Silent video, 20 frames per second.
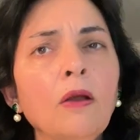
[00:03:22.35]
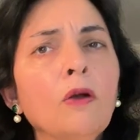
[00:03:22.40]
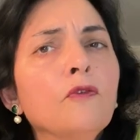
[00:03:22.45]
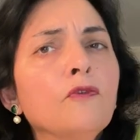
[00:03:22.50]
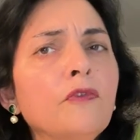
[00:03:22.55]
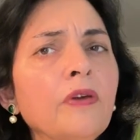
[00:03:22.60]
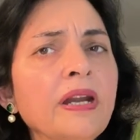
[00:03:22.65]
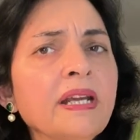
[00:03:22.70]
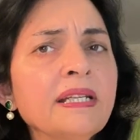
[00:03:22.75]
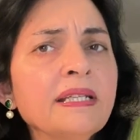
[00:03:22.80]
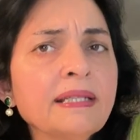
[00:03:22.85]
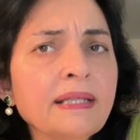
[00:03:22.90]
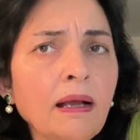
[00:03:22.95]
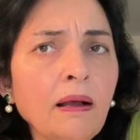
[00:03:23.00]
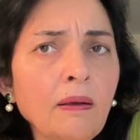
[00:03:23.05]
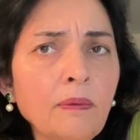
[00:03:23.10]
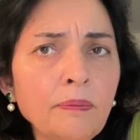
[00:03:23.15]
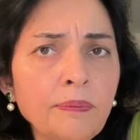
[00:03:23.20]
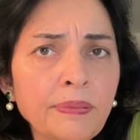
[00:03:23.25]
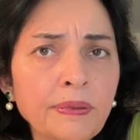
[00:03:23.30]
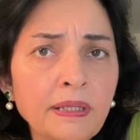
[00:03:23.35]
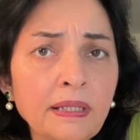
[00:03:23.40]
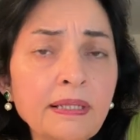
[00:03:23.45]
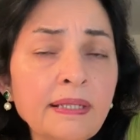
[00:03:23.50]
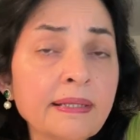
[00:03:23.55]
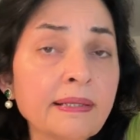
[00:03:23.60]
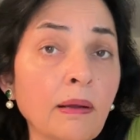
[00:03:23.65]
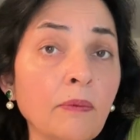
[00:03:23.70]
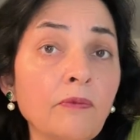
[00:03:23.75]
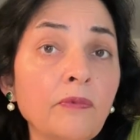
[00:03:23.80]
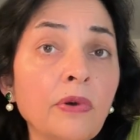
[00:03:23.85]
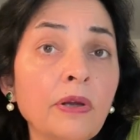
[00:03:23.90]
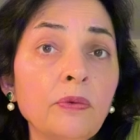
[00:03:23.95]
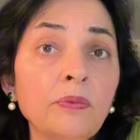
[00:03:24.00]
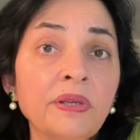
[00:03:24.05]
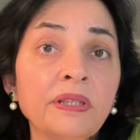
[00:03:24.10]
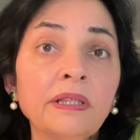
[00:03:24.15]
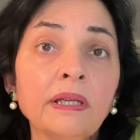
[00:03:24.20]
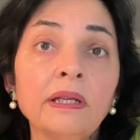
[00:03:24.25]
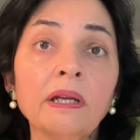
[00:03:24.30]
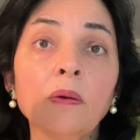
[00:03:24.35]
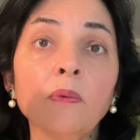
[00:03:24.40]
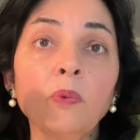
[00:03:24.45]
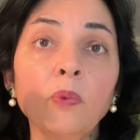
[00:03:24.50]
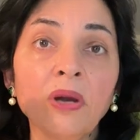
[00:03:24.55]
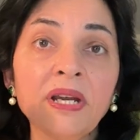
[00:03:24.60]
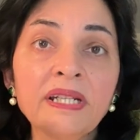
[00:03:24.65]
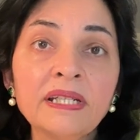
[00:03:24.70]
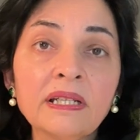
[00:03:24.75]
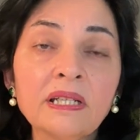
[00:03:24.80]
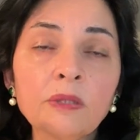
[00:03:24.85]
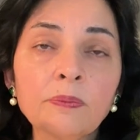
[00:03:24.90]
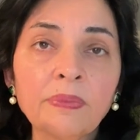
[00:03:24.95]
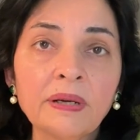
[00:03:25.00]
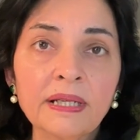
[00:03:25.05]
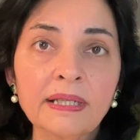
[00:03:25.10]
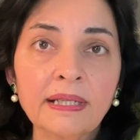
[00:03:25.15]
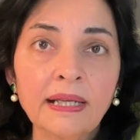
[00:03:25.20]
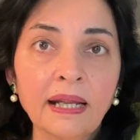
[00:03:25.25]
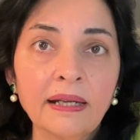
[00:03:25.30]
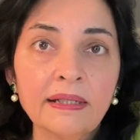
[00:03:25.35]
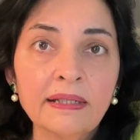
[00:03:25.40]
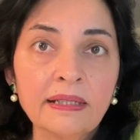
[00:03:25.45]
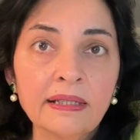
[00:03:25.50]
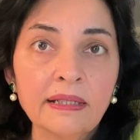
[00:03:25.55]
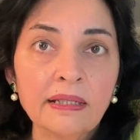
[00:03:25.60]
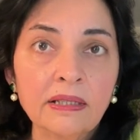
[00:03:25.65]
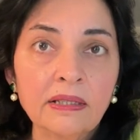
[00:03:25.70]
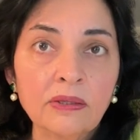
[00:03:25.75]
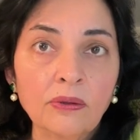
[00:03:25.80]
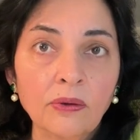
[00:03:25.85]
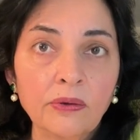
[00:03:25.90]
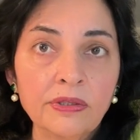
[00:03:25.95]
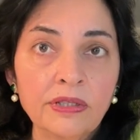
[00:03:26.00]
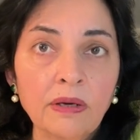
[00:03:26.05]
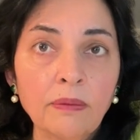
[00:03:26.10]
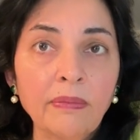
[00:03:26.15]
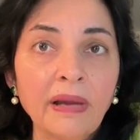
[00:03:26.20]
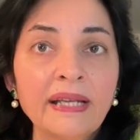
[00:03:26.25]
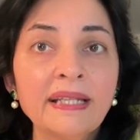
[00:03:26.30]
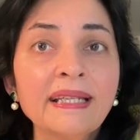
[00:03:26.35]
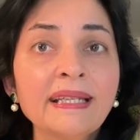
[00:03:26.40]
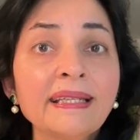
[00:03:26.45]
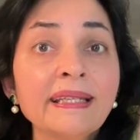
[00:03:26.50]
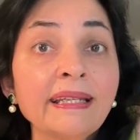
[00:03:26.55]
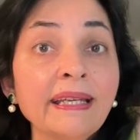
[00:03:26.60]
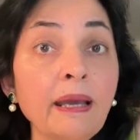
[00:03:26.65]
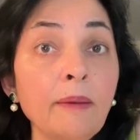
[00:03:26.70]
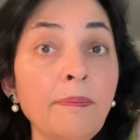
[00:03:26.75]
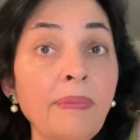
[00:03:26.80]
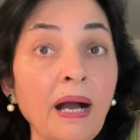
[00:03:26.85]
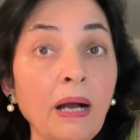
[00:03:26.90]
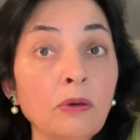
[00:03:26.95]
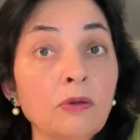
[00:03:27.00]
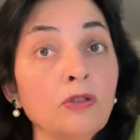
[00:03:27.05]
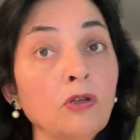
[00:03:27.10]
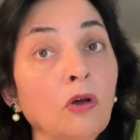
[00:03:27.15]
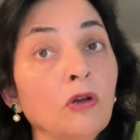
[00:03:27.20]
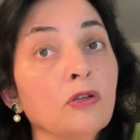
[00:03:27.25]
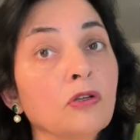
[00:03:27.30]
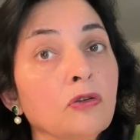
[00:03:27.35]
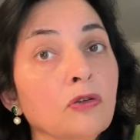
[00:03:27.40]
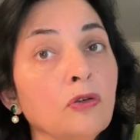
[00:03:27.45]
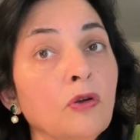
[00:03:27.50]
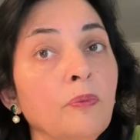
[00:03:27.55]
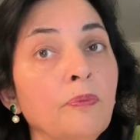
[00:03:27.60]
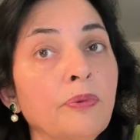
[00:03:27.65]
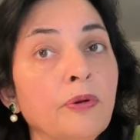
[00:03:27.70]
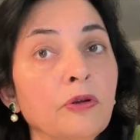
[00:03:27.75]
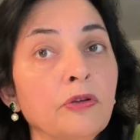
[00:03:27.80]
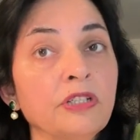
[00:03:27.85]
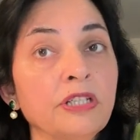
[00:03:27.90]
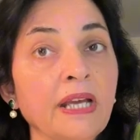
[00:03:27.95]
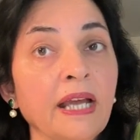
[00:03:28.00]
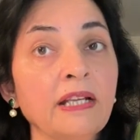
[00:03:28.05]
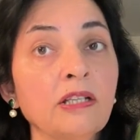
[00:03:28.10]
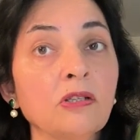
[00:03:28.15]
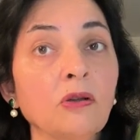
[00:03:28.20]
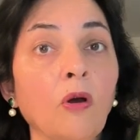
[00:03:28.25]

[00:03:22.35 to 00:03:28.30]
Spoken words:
For example, someone with an avoidant personality disorder might skip out on group projects